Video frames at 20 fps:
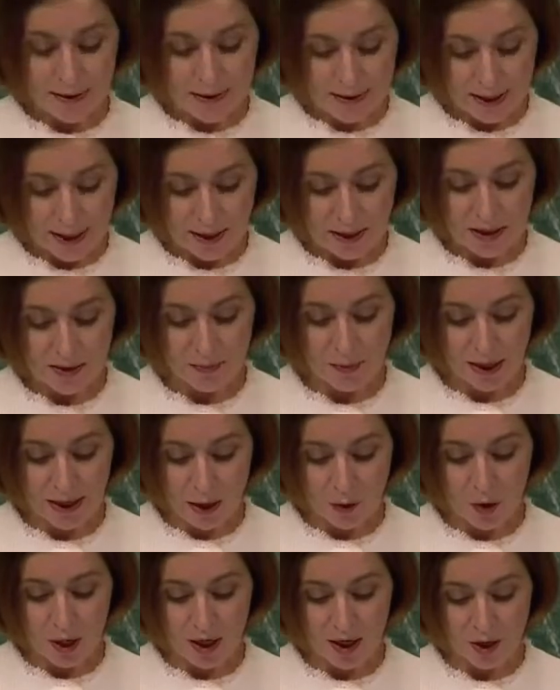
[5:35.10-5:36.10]
stands by
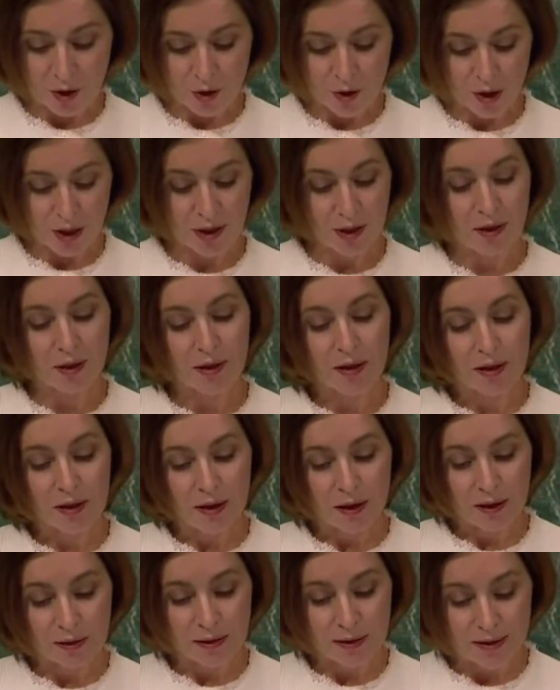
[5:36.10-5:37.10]
our country
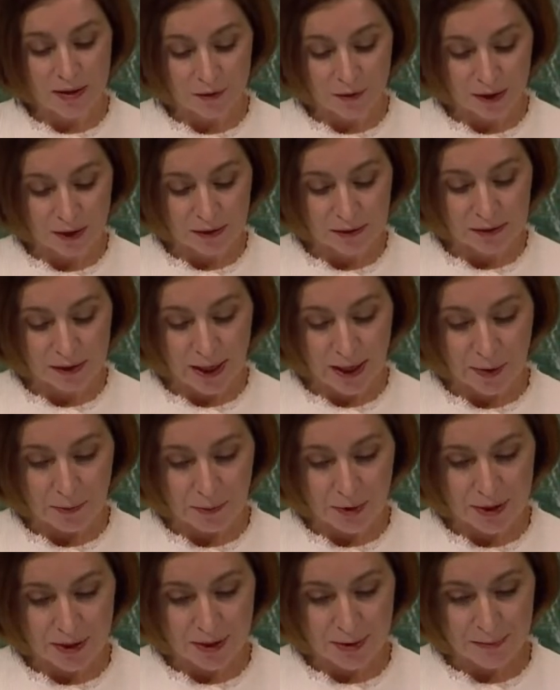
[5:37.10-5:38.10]
in these difficult
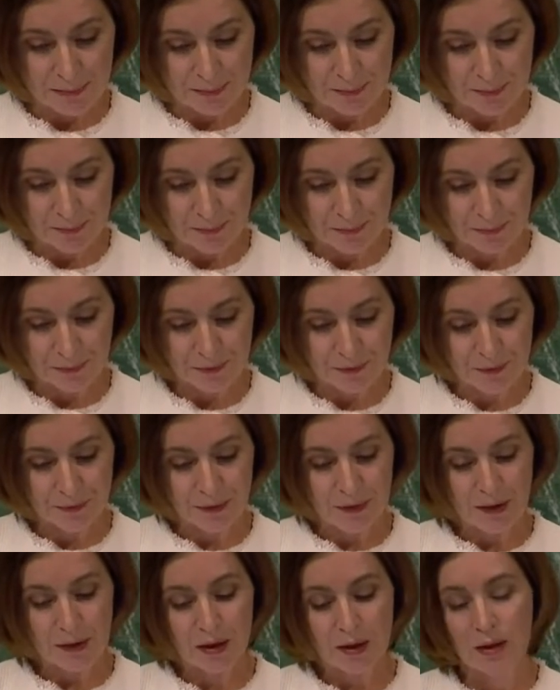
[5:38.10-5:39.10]
times.
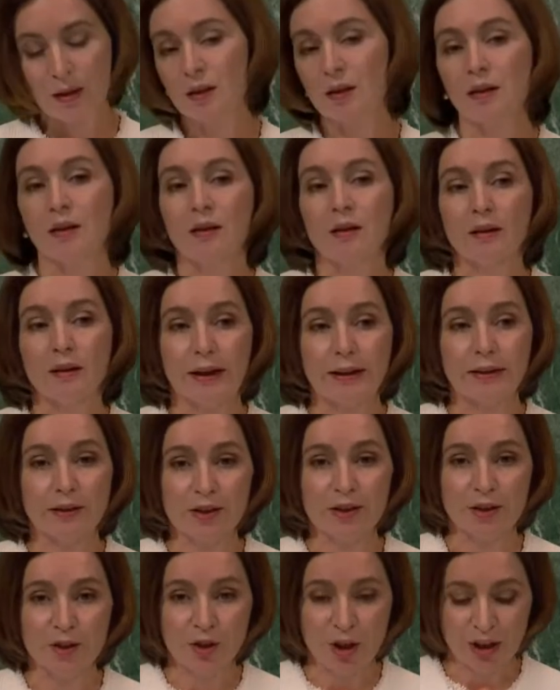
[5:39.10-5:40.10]

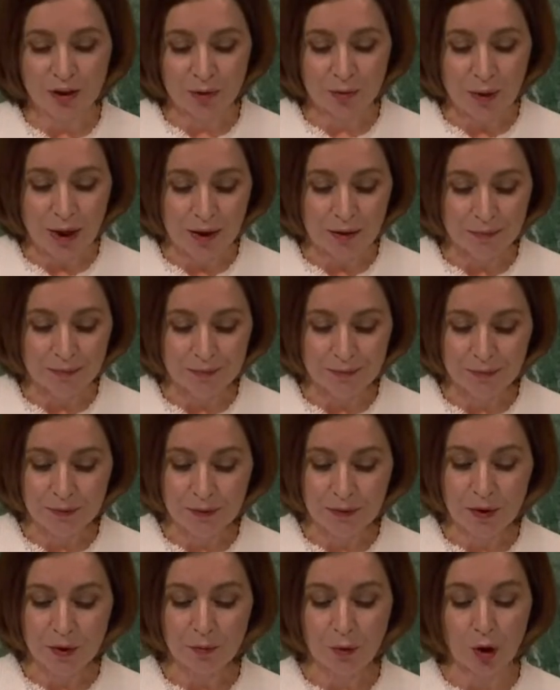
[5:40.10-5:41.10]
Ladies and gentlemen,
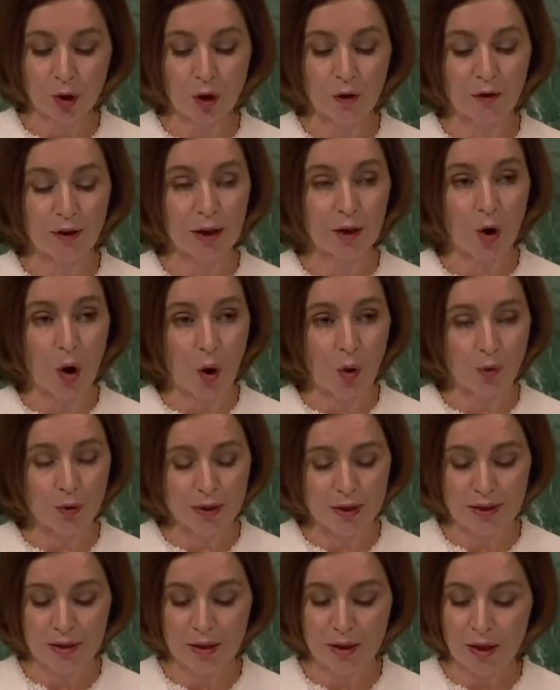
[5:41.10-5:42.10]
Moldova
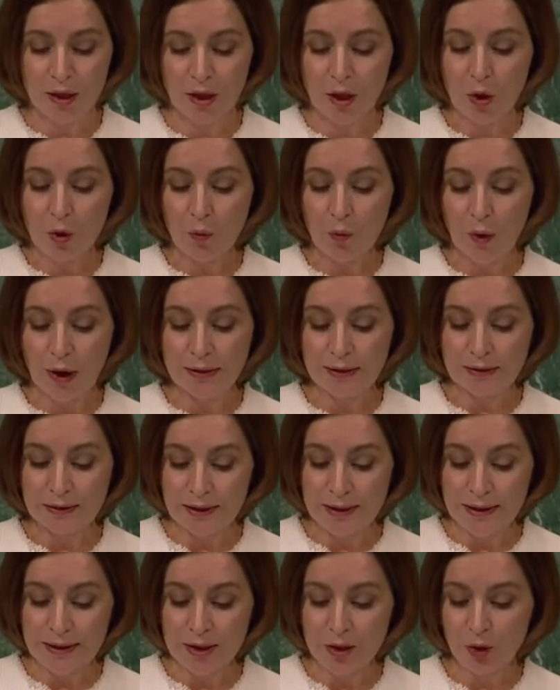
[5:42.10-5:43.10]
knows what it
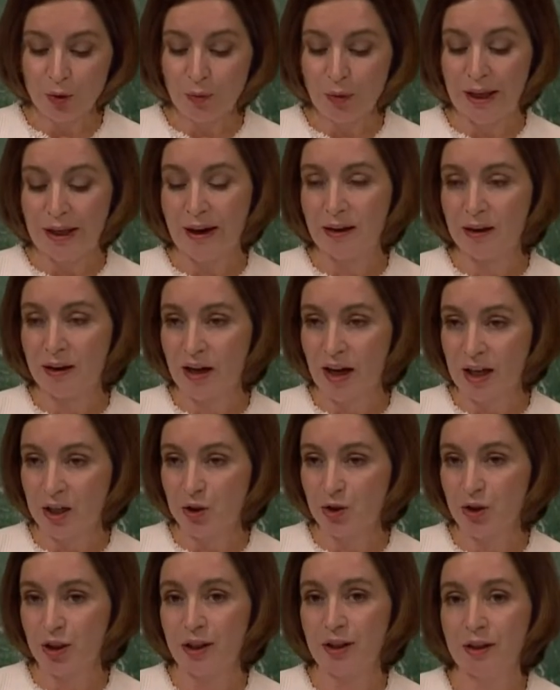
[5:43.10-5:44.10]
is to be a
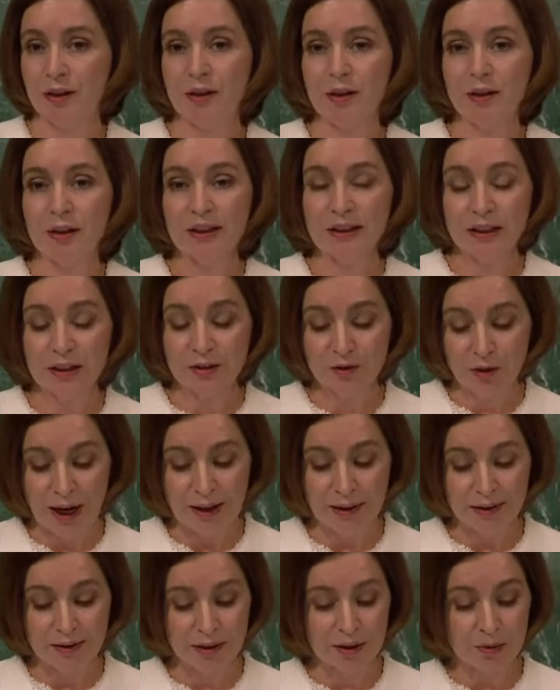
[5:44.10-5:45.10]
country
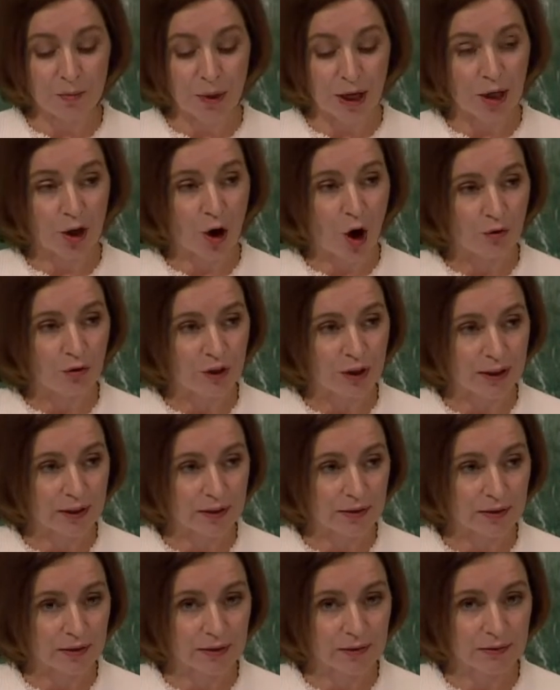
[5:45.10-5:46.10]
divided by
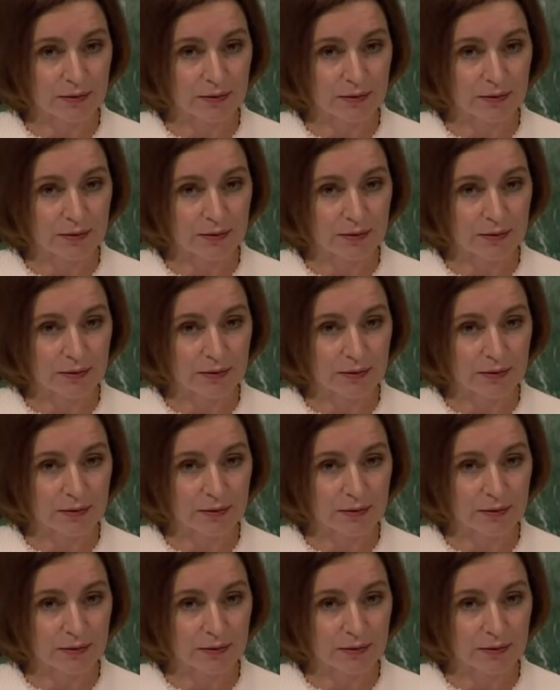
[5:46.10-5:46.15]
conflict.